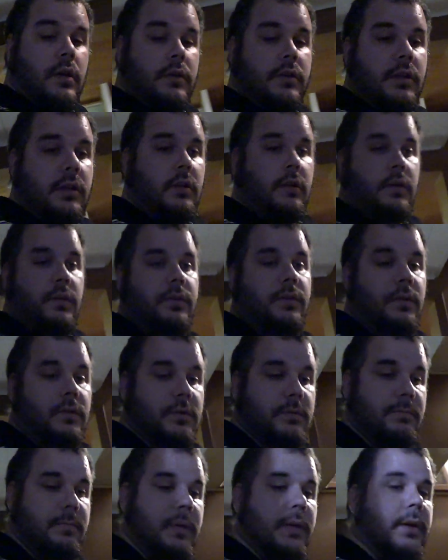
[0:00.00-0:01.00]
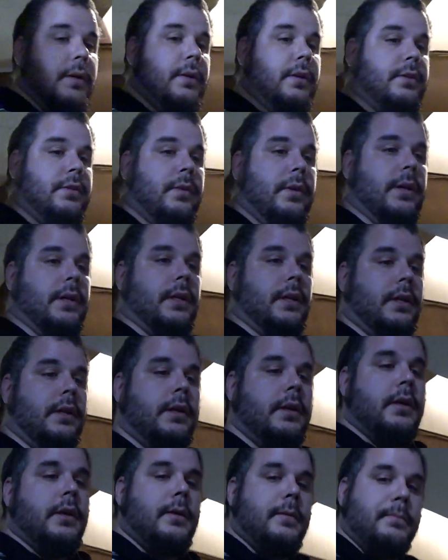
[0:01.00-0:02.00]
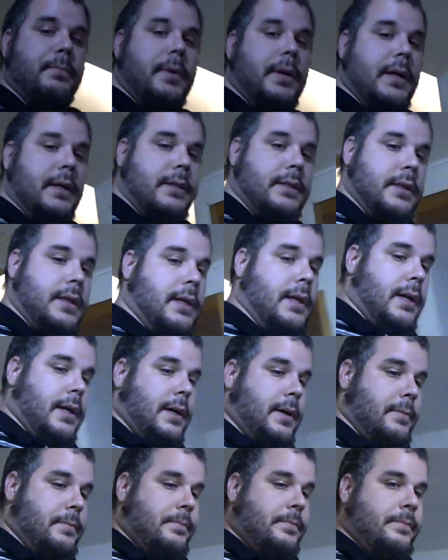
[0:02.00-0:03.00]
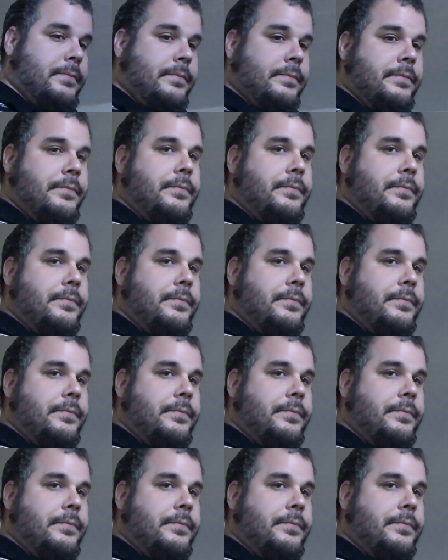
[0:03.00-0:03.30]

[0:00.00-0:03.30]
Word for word: Said to go throw some beer in the toilet. But, um,